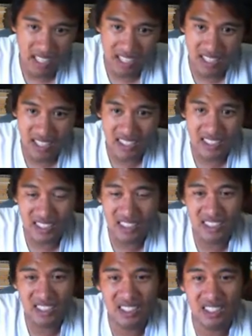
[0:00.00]
Uh, I
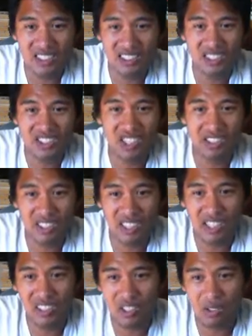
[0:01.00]
think this is also
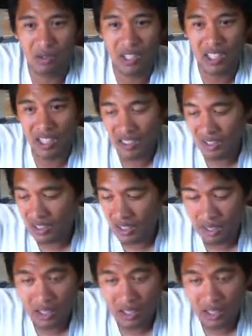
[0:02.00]
showing that Korea